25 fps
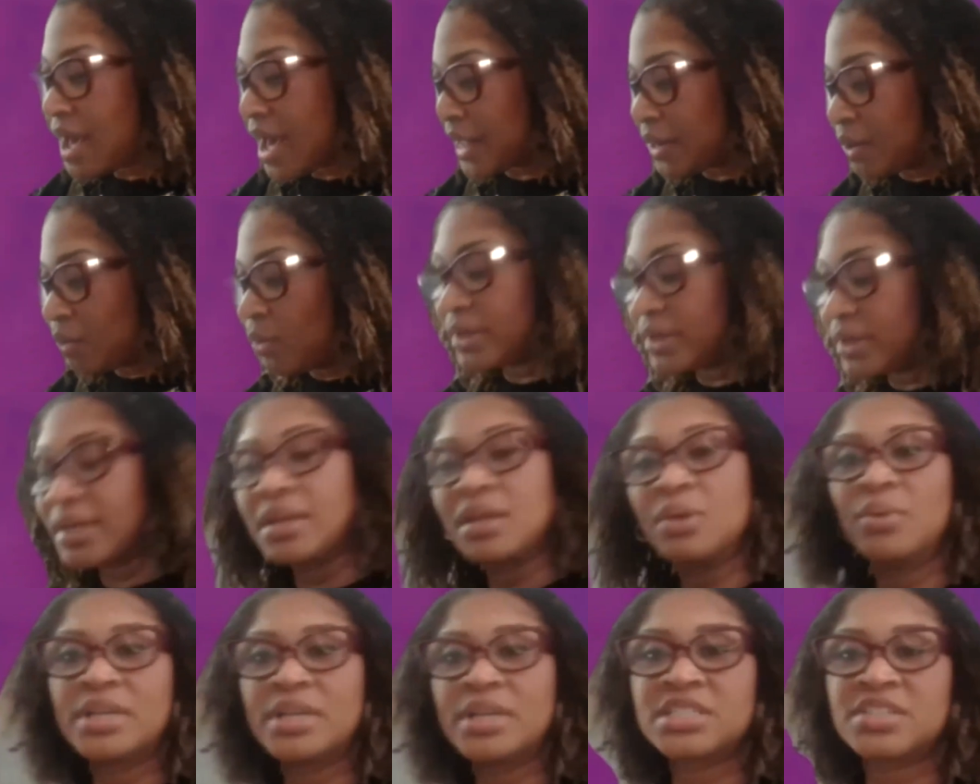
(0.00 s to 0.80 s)
I don't want
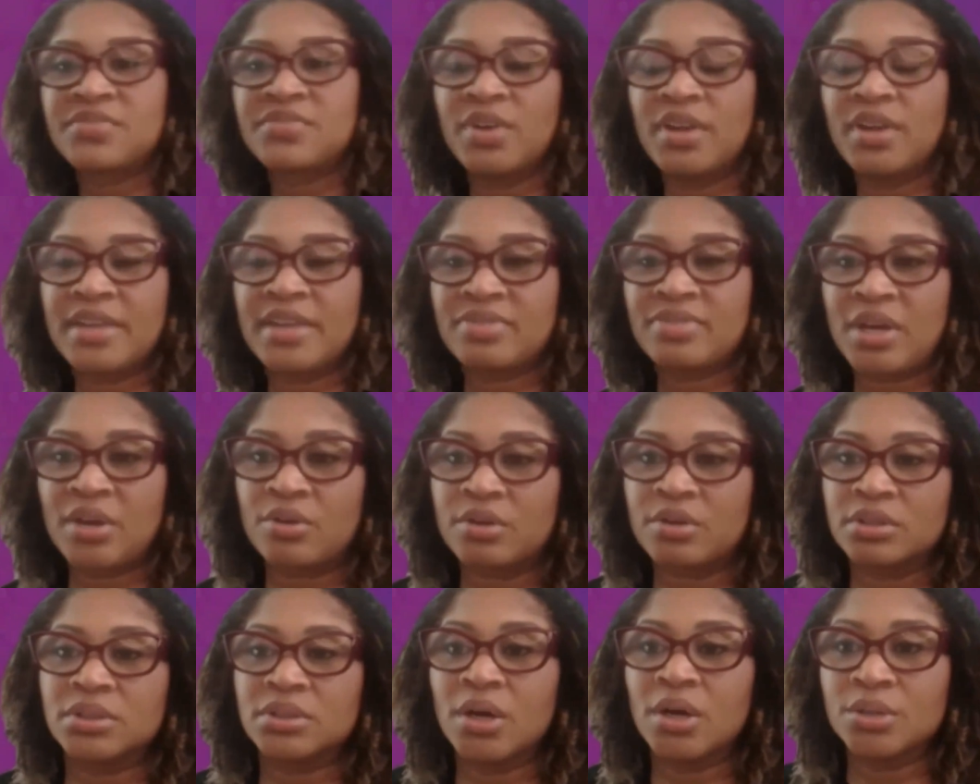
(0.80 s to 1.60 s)
anyone to feel like they
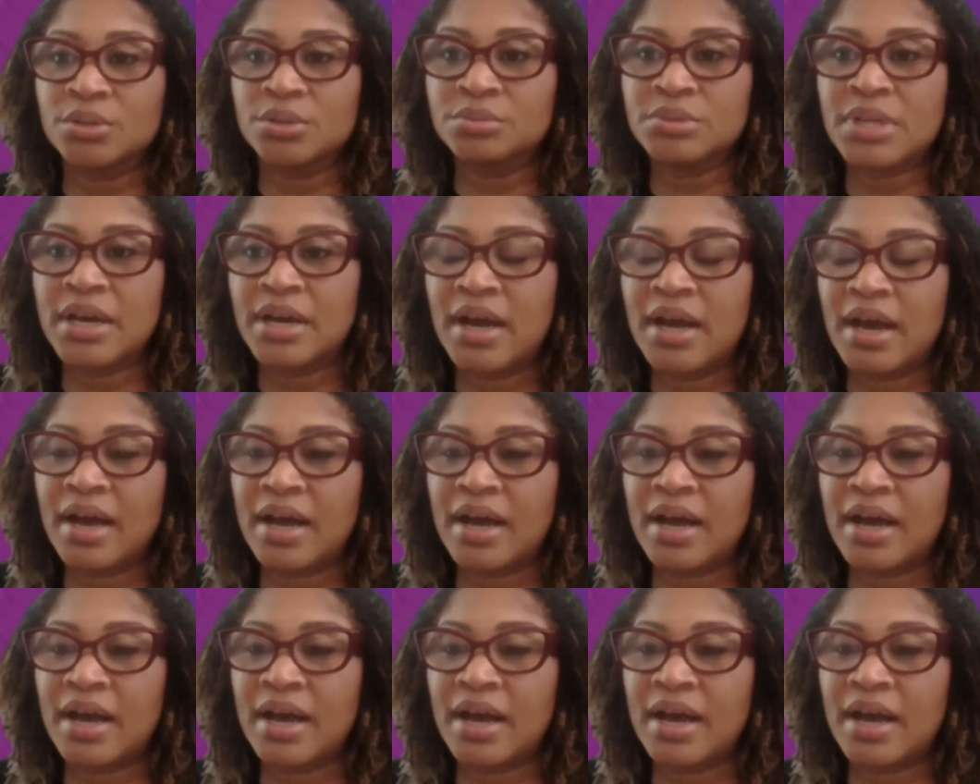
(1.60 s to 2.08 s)
are alone.